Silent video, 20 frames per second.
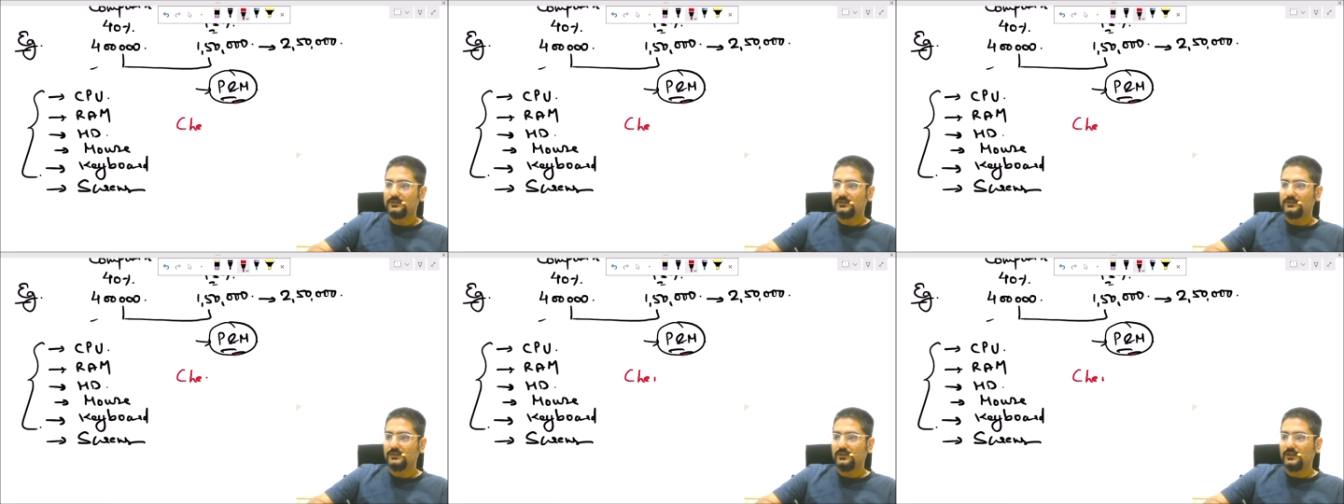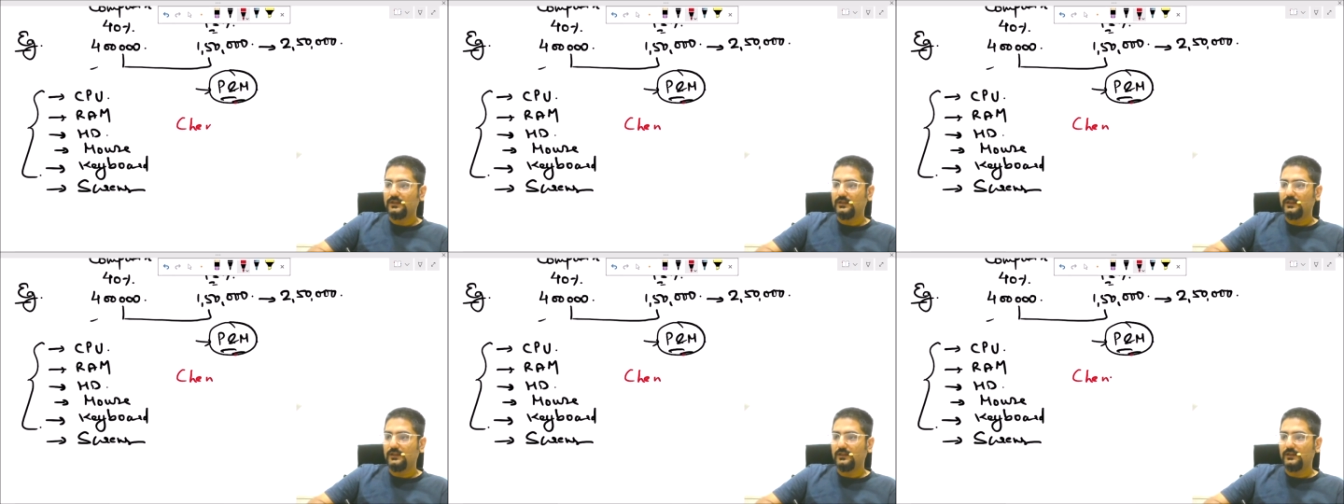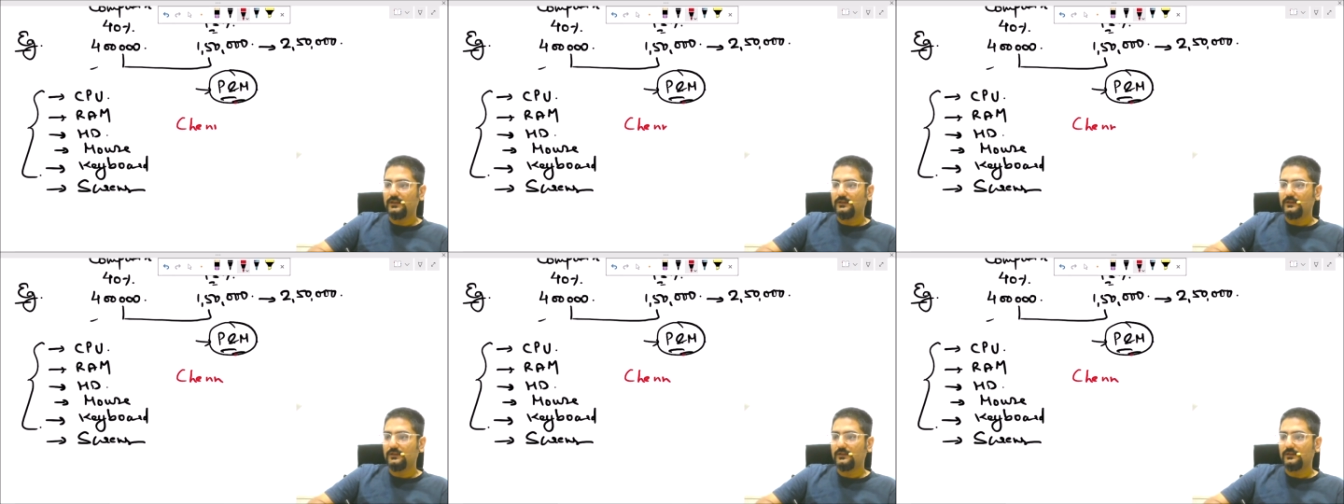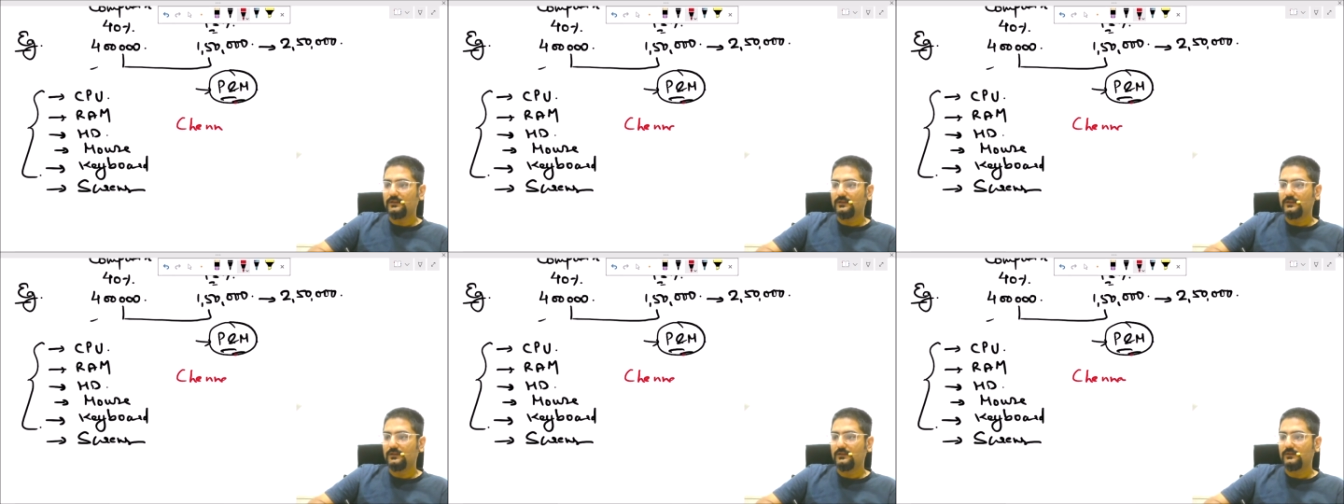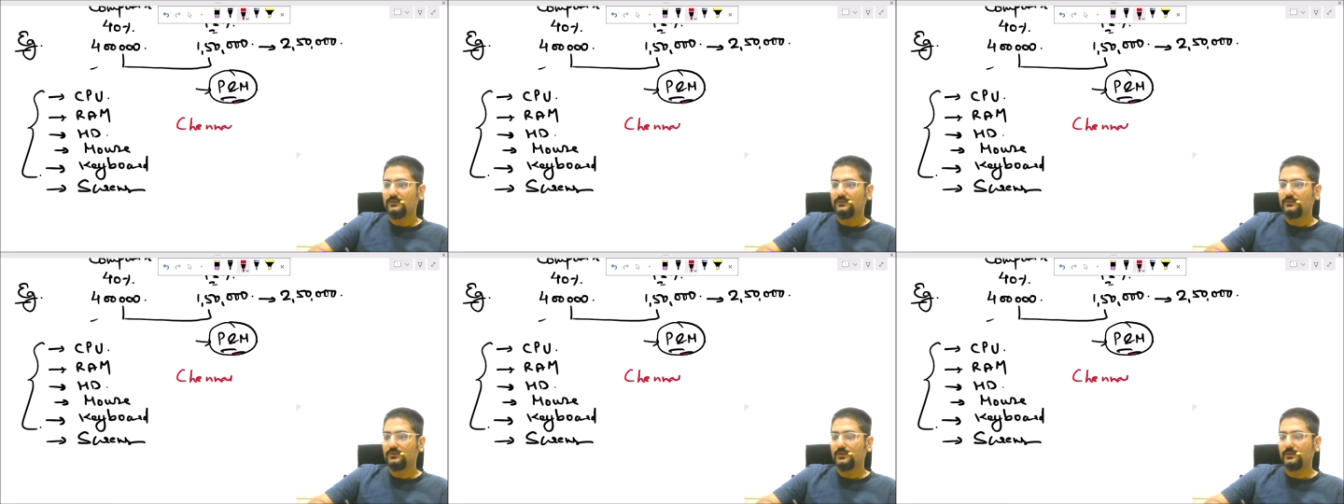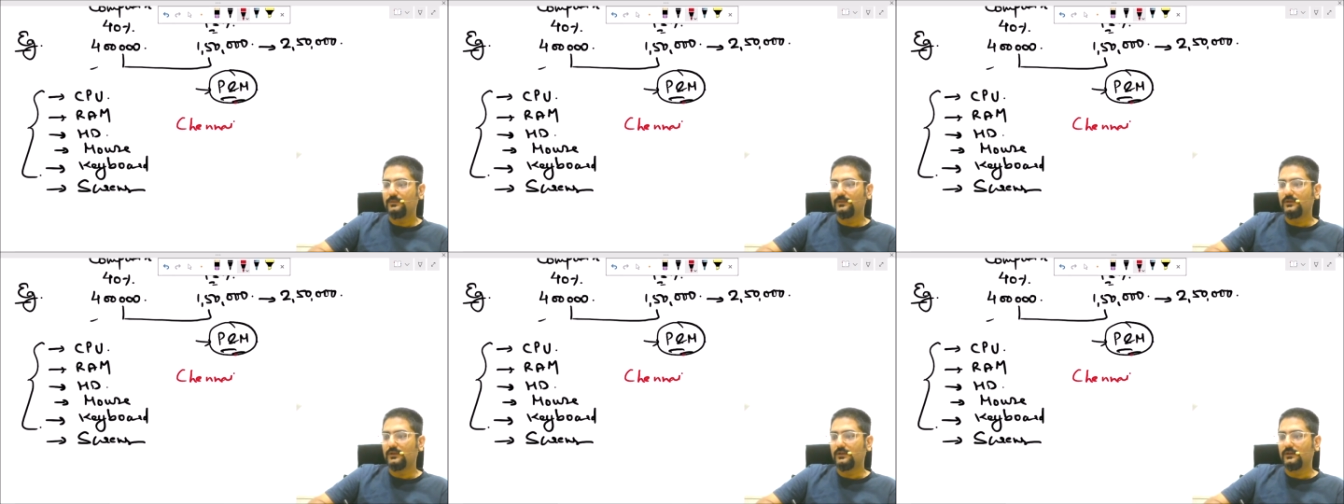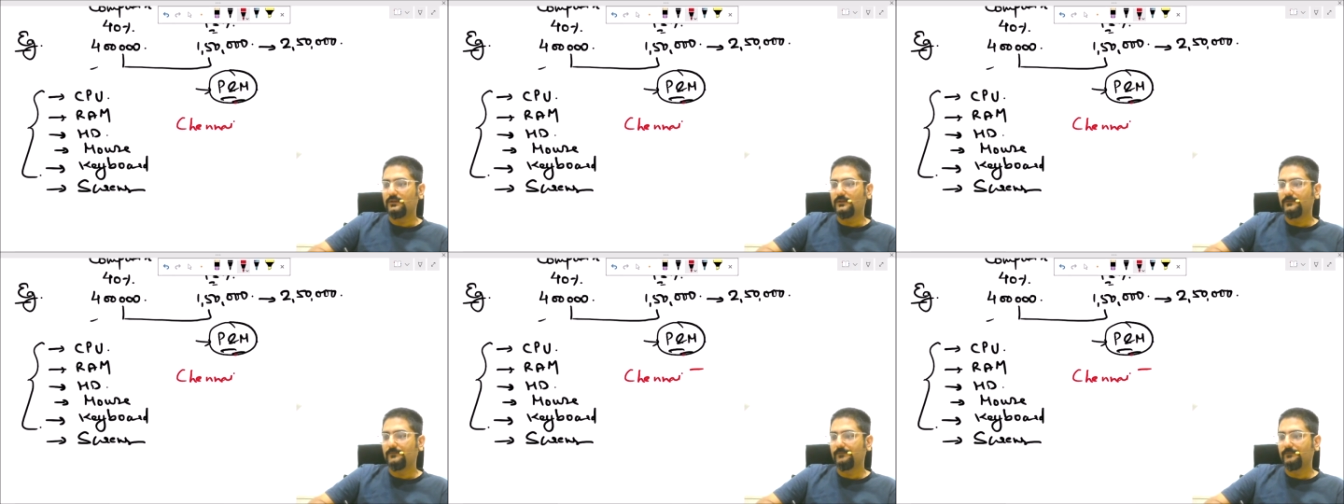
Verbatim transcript: Chennai Tribunal.